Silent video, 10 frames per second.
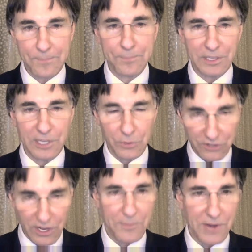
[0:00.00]
But there were
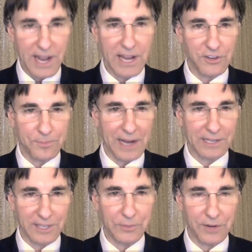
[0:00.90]
some days
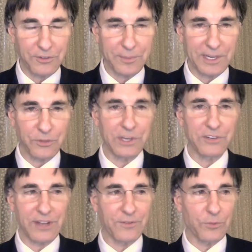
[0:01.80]
back then when I was in my
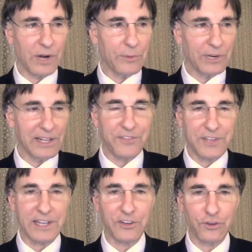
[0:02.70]
27 where I would let
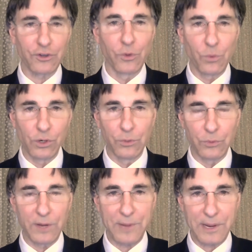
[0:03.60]
the external world
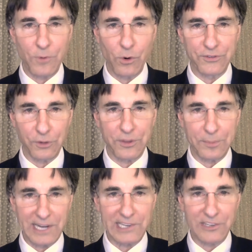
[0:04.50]
run me more so than
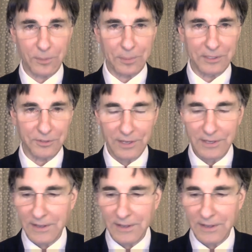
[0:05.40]
my disciplines.